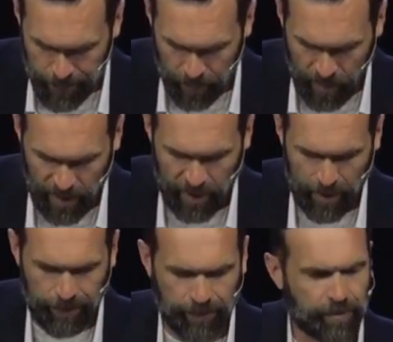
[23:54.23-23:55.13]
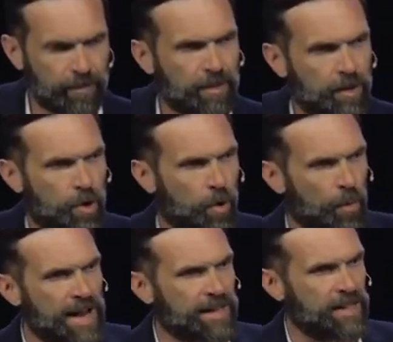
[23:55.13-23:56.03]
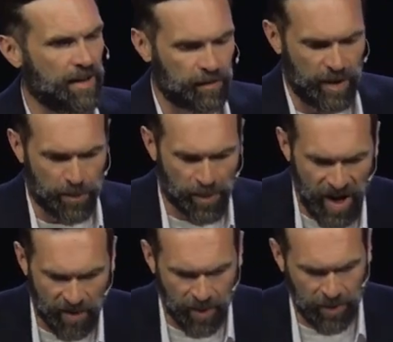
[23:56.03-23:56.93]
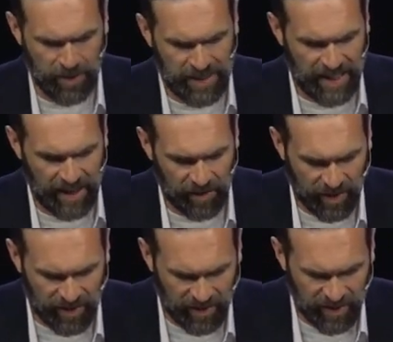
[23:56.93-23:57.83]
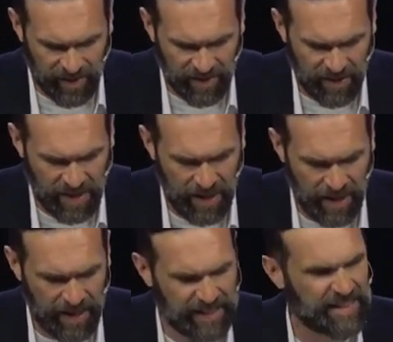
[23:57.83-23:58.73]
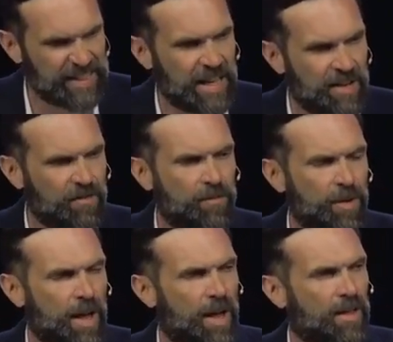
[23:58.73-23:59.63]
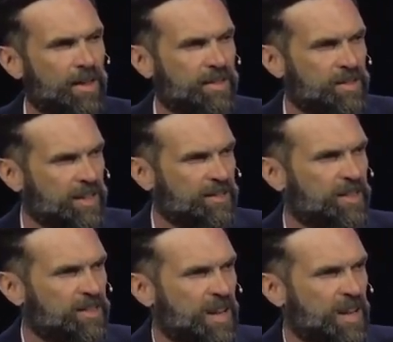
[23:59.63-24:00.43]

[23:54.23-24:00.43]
One of the correctives that Proverbs gives us is this extend, uh, extends this